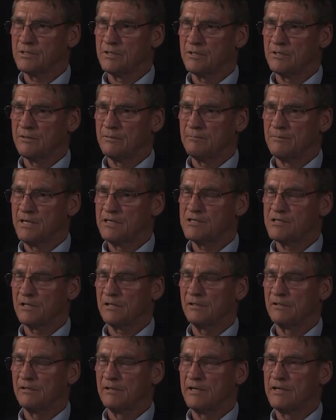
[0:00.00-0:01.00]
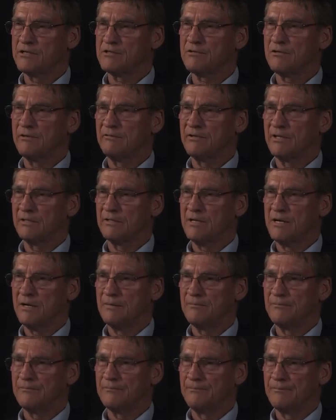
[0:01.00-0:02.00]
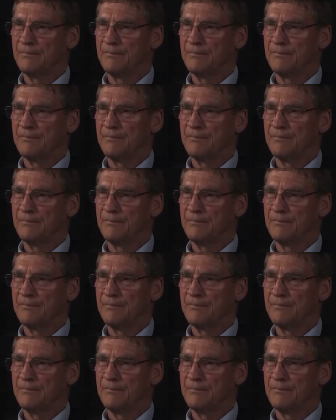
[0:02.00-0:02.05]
uh, basically the history of Vietnam.